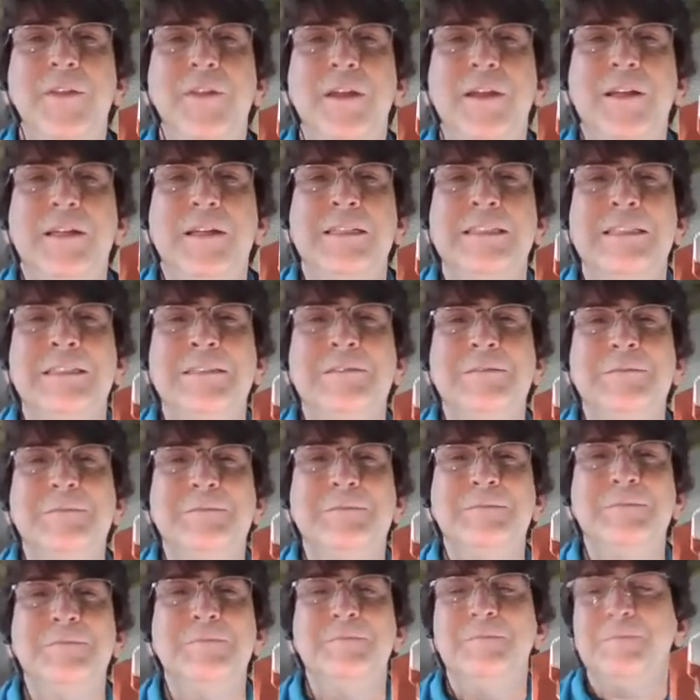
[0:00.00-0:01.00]
It's one of my
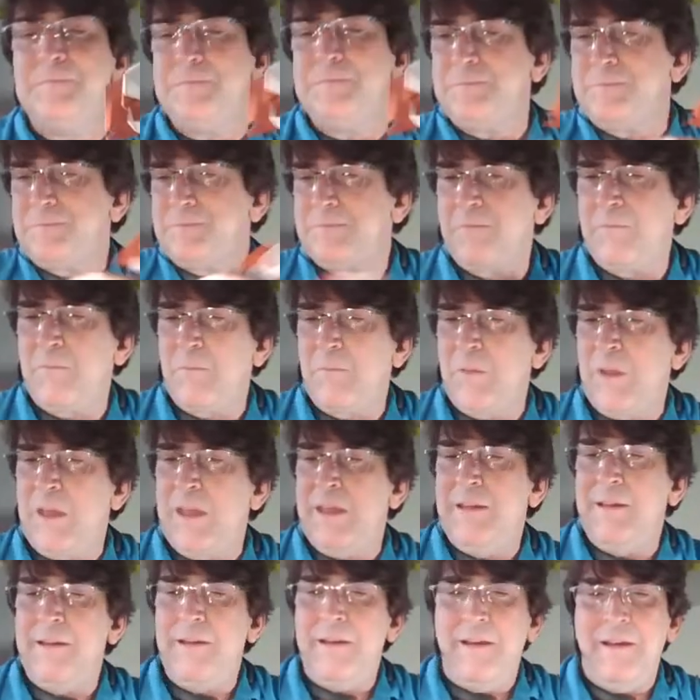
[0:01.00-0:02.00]
favorites, one of my very
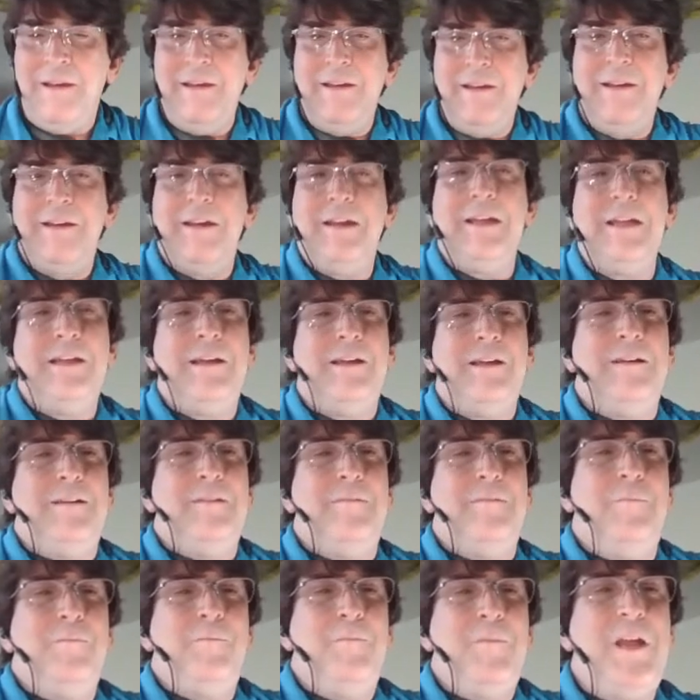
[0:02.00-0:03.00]
first
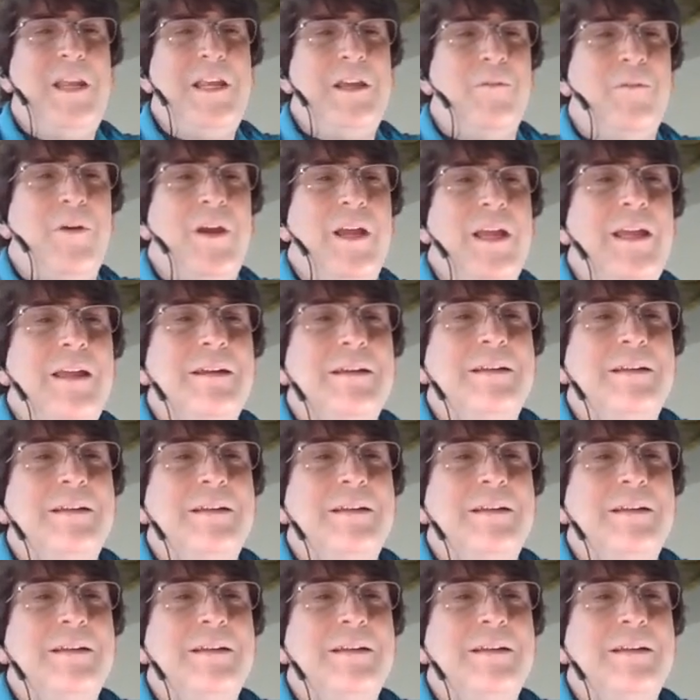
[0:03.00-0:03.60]
designs, Bantha.